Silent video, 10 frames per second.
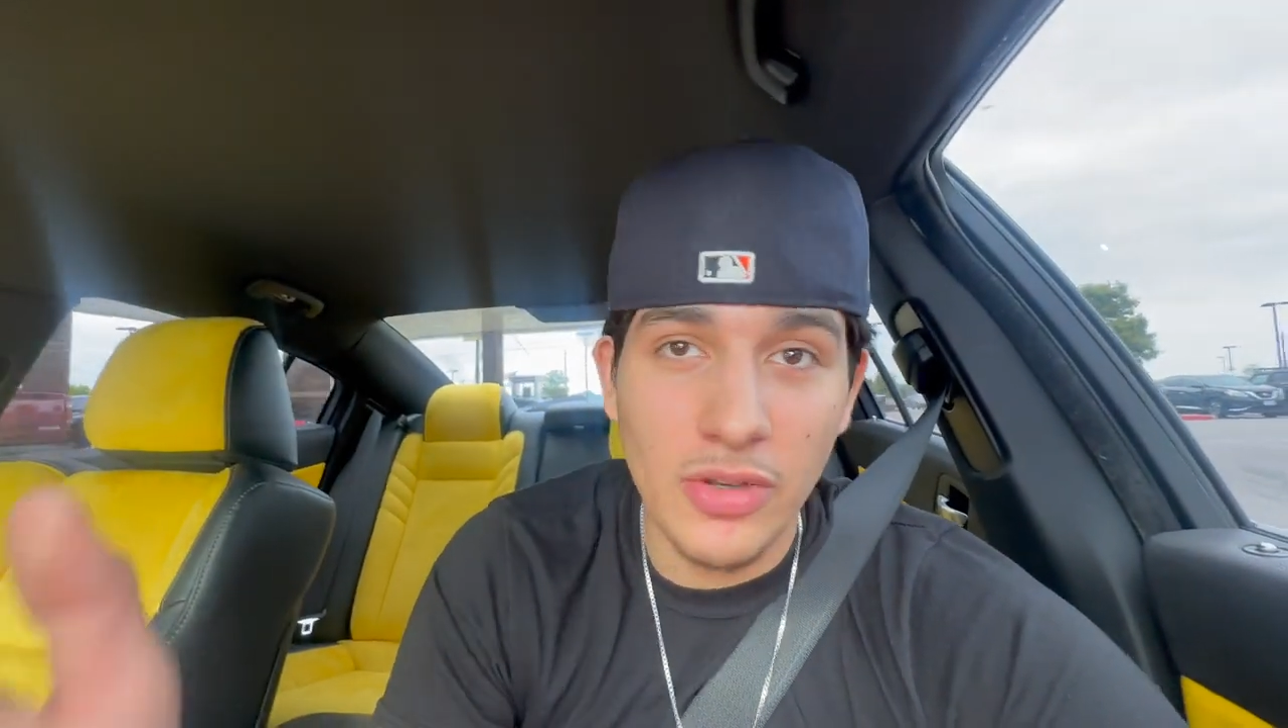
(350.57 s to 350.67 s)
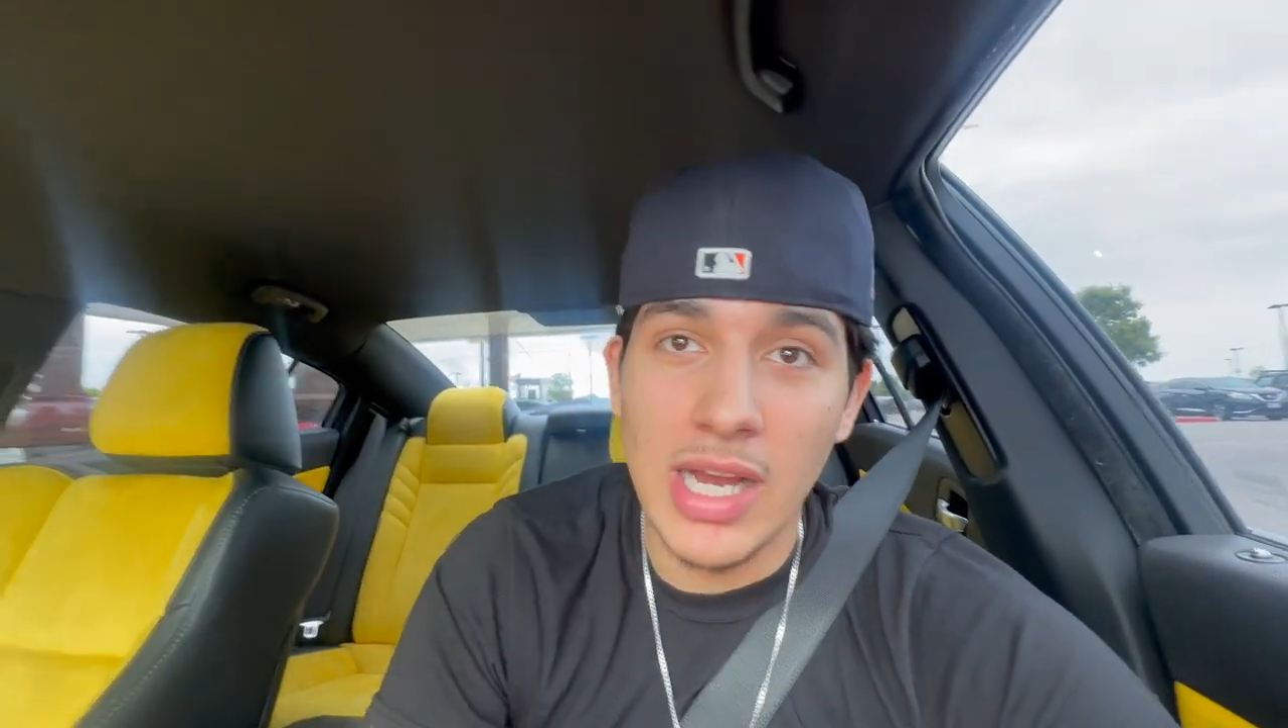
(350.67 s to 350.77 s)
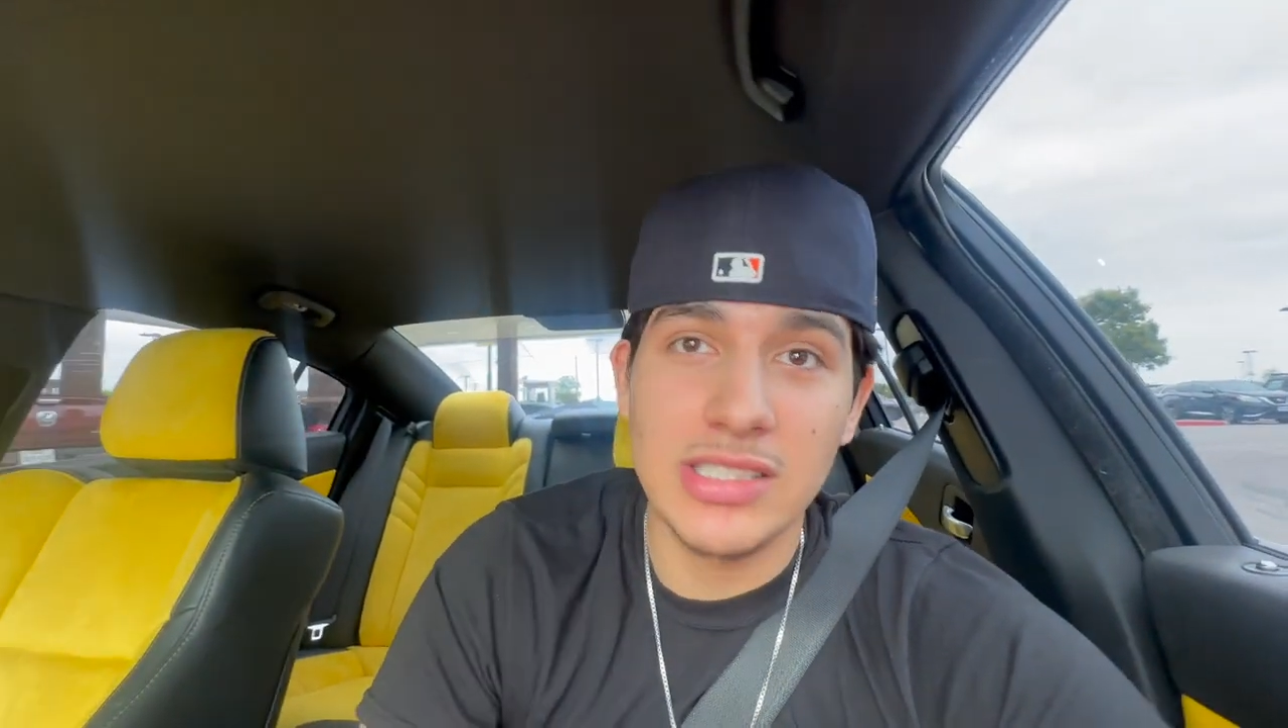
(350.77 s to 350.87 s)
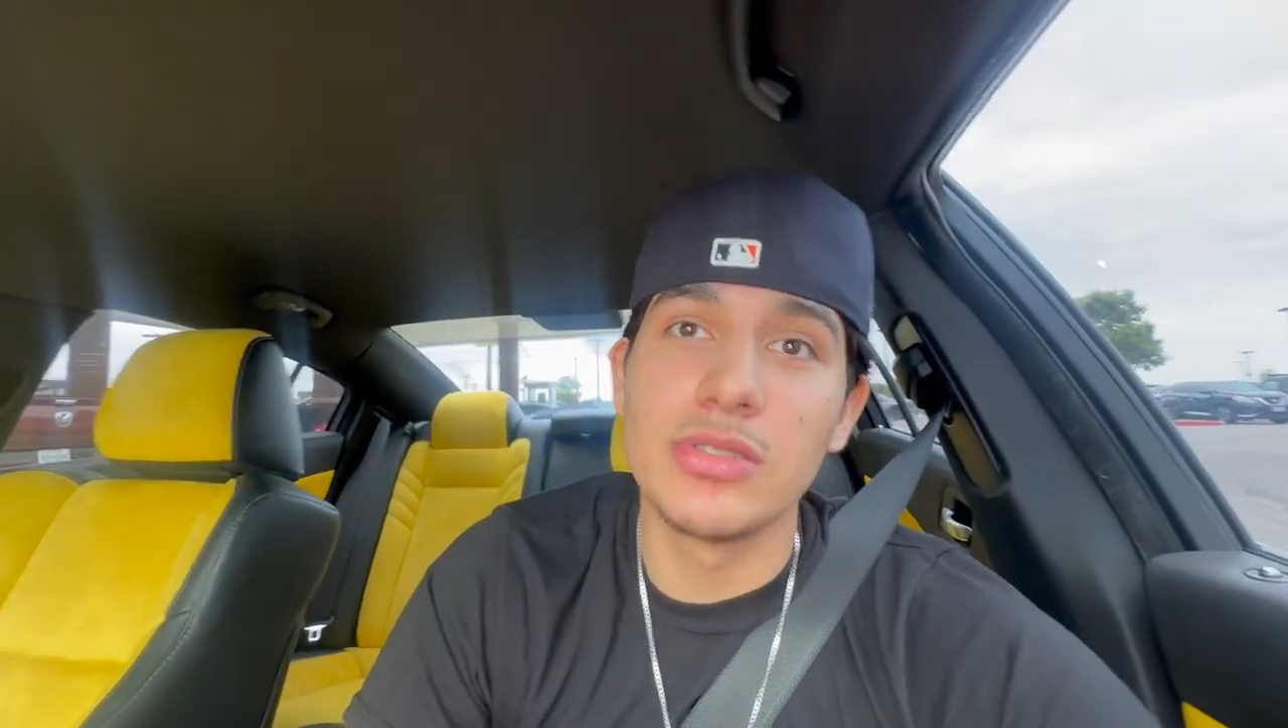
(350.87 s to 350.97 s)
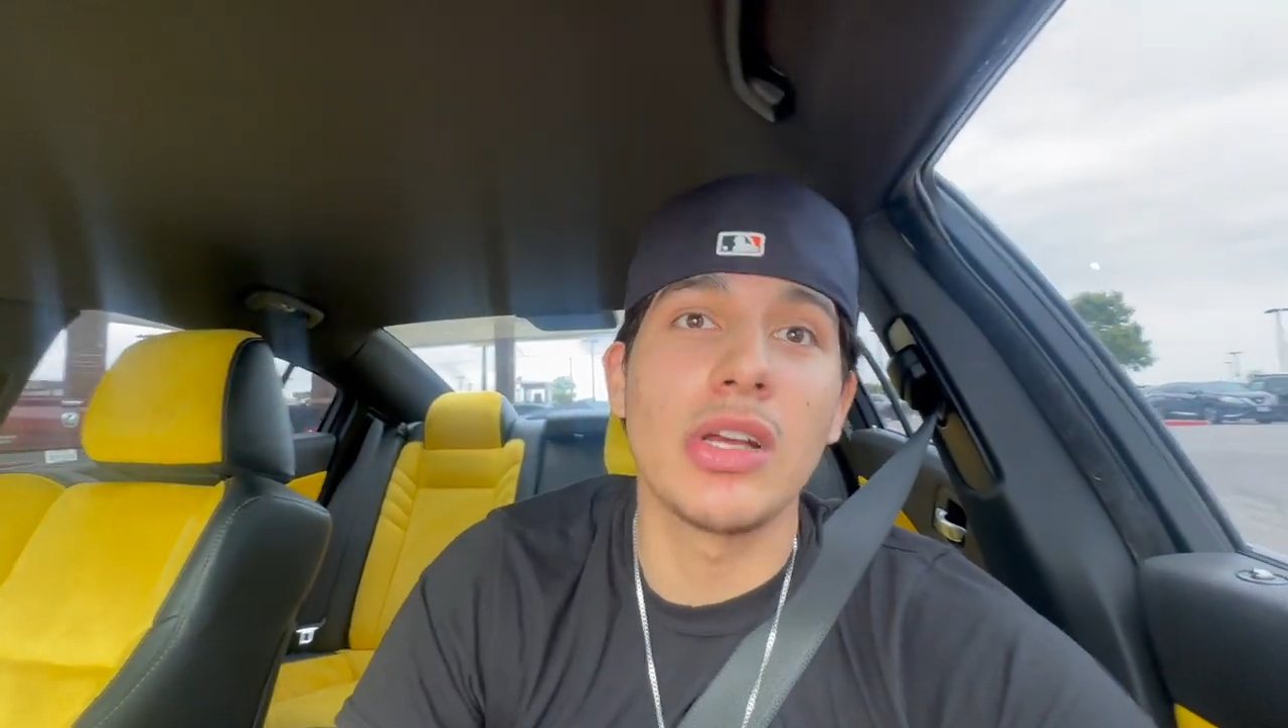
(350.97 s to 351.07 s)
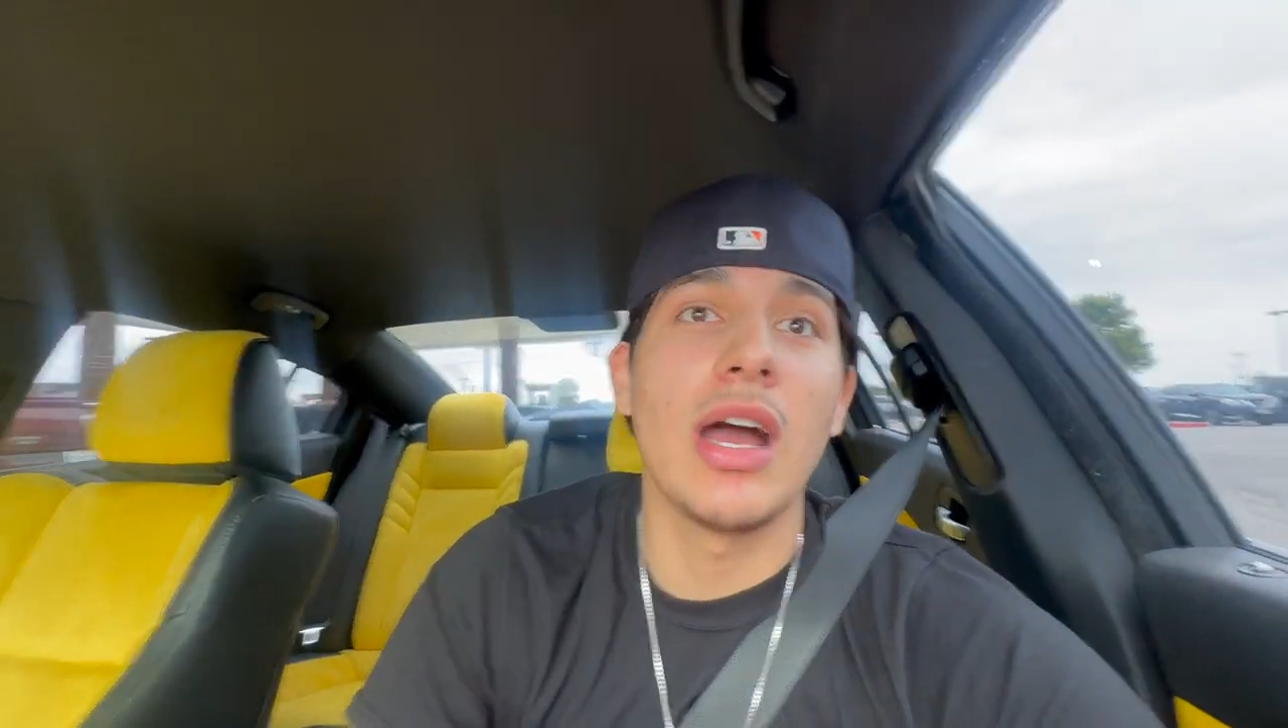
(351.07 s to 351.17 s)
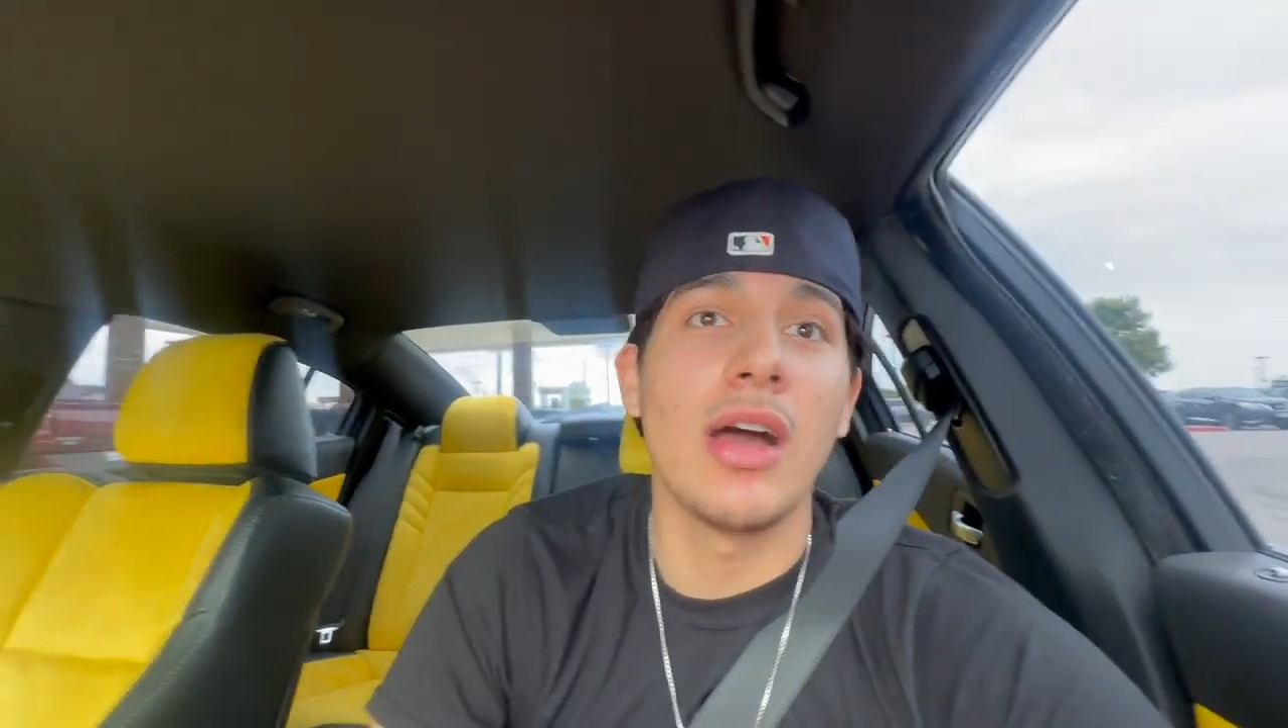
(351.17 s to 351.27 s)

not subscribed,